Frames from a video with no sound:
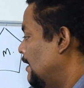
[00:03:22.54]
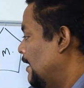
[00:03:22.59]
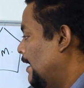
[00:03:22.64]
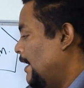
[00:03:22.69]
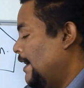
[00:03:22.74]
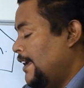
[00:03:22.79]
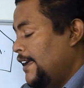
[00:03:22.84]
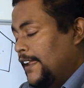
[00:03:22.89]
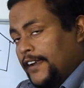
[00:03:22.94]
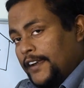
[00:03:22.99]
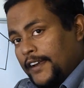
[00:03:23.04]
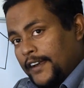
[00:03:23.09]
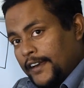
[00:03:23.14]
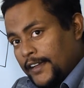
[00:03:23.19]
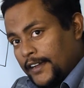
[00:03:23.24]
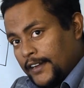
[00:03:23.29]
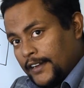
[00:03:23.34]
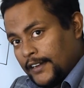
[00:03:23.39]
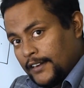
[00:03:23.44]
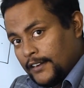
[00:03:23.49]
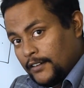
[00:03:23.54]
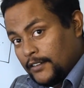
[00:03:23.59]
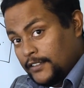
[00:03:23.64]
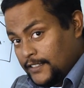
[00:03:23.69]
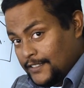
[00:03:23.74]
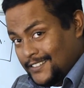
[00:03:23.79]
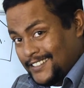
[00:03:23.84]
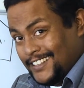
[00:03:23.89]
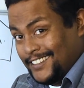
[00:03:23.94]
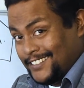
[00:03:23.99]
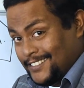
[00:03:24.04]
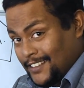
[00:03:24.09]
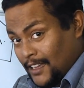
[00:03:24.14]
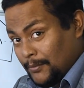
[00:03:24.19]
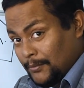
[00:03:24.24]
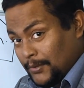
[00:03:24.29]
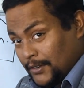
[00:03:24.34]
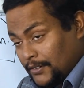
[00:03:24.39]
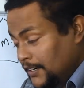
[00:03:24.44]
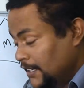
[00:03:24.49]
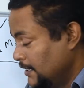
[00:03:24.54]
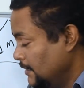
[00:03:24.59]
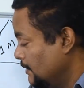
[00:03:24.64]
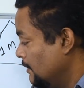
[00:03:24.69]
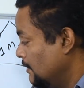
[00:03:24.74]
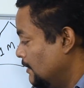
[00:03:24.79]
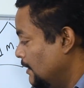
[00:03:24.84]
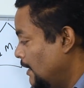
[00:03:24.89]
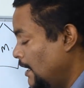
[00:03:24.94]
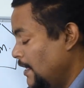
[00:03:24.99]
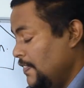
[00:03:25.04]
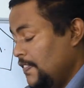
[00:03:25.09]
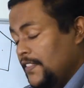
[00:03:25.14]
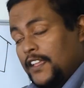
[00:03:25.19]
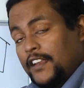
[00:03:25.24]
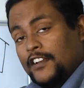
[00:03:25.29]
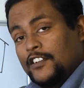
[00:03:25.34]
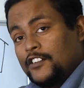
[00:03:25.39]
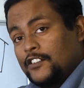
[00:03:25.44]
and on this example, right? And then